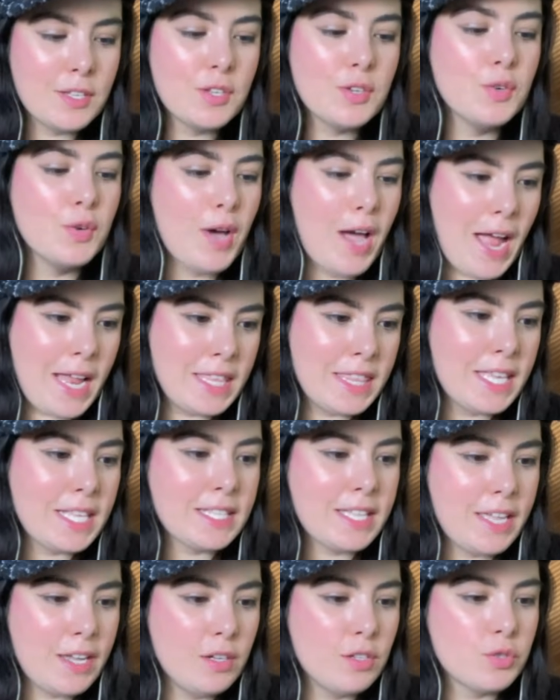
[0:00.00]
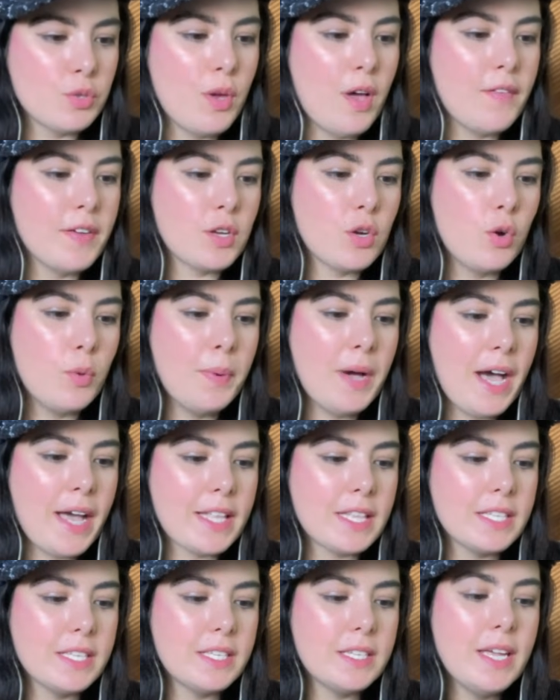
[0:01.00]
you. I think they also have a
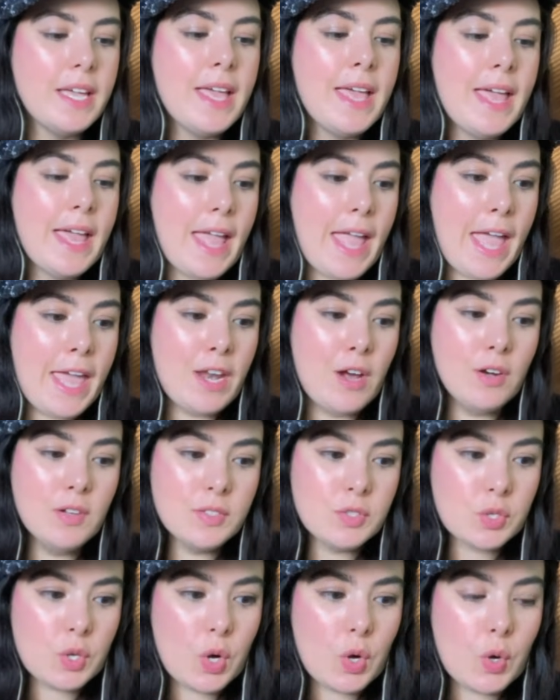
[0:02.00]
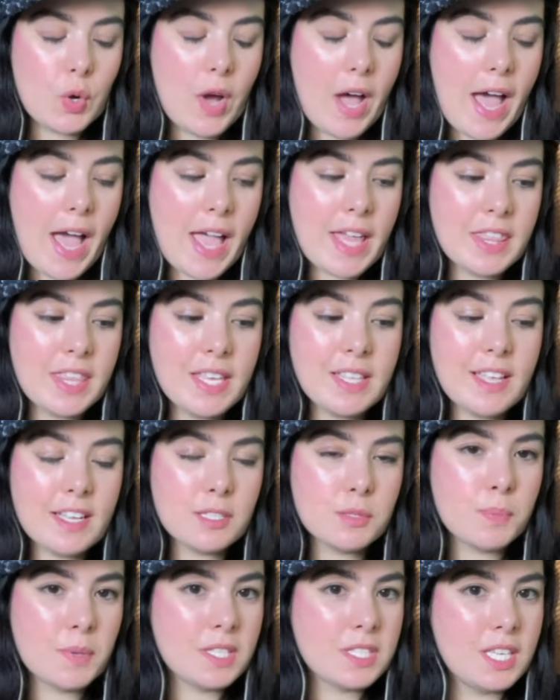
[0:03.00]
co-pilot. And also I think the
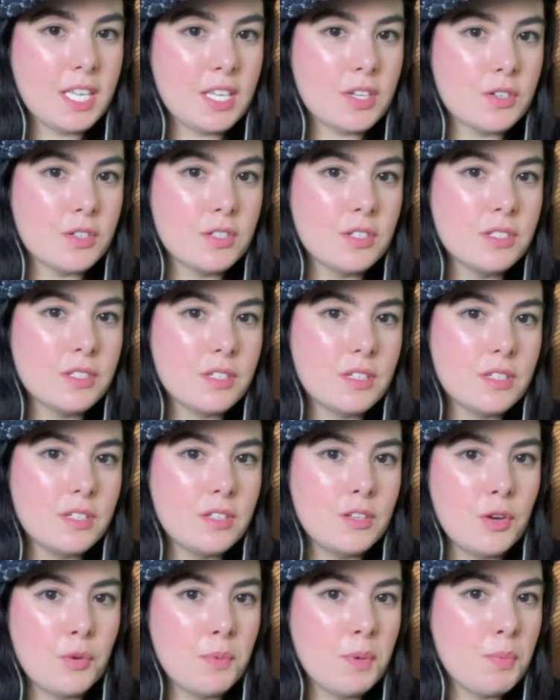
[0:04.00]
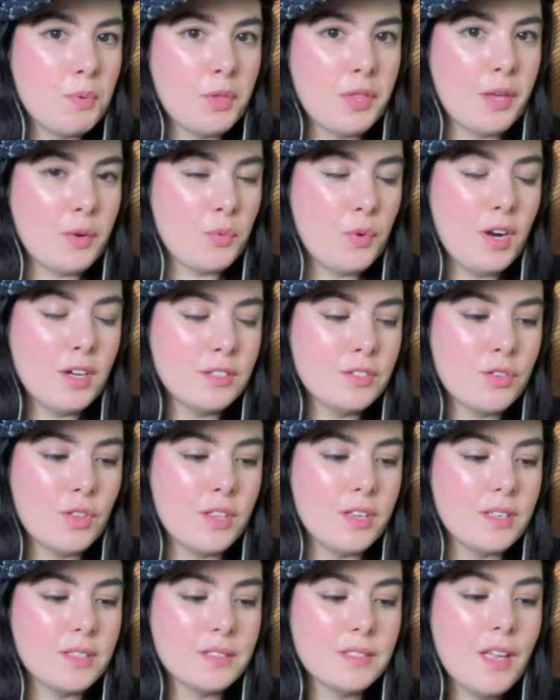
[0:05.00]
spectators, people that watch
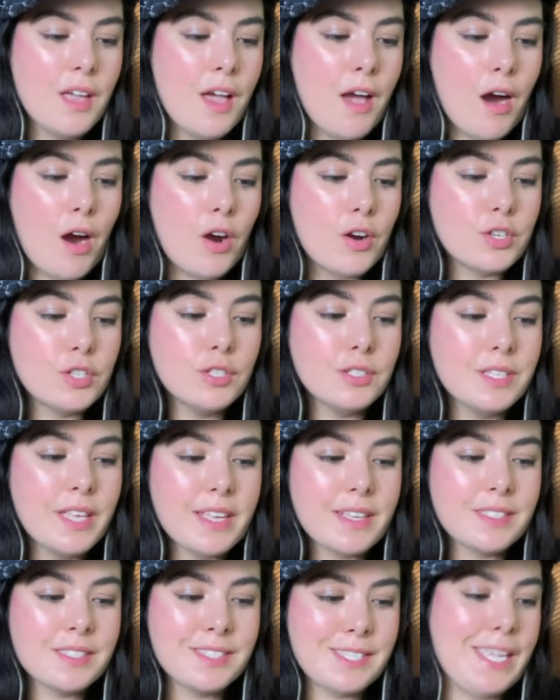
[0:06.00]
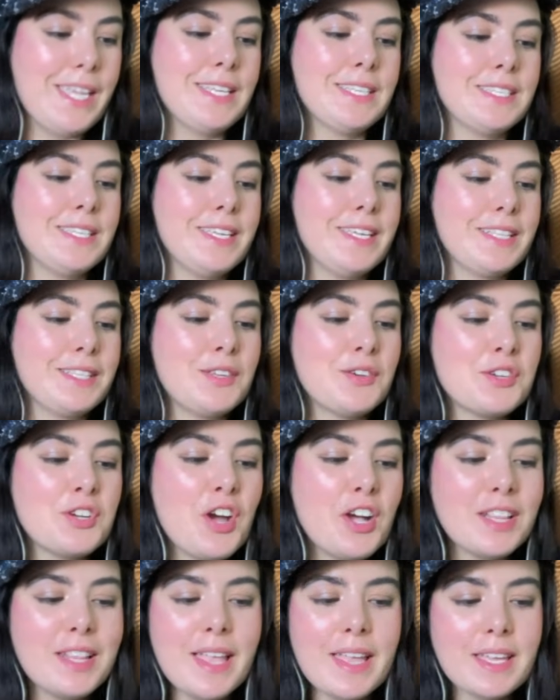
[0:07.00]
this are just like standing. They're
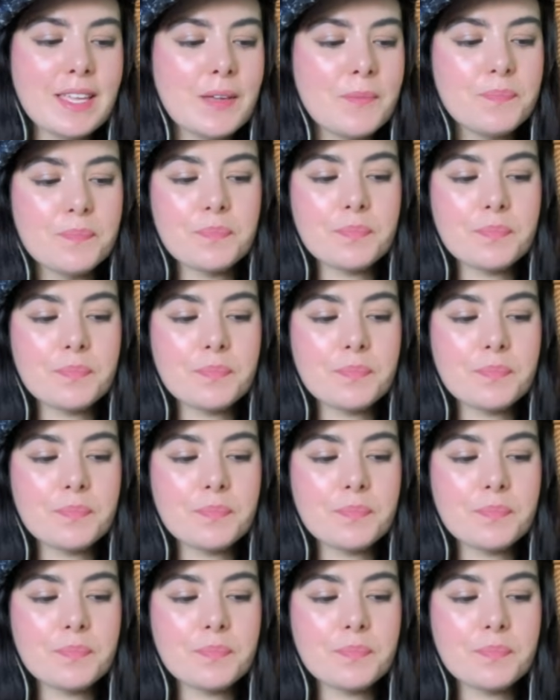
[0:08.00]
not like